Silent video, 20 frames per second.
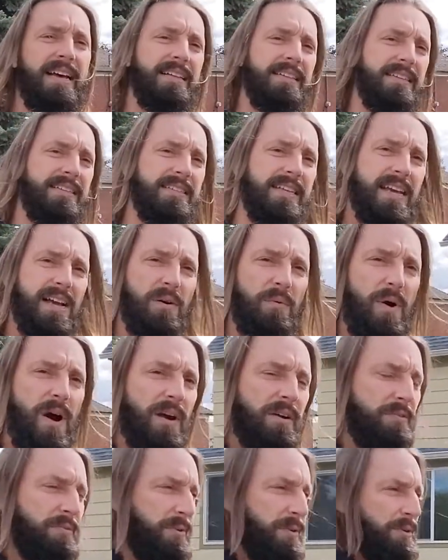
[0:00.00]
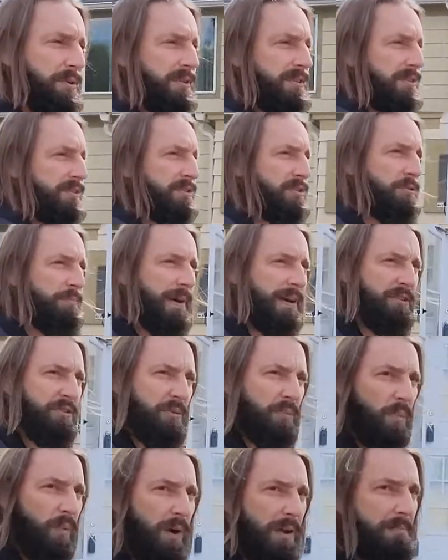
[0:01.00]
Let's take a walk through. It's a
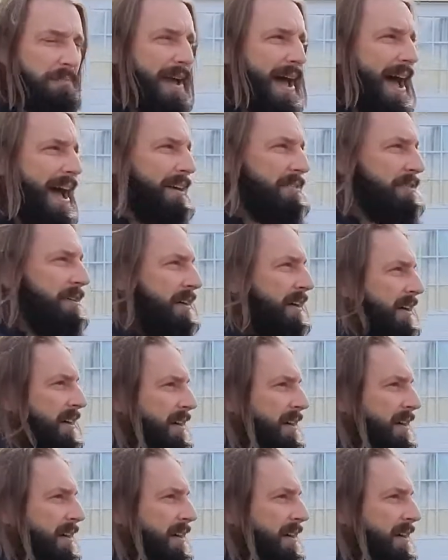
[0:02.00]
2-bedroom, 1-bath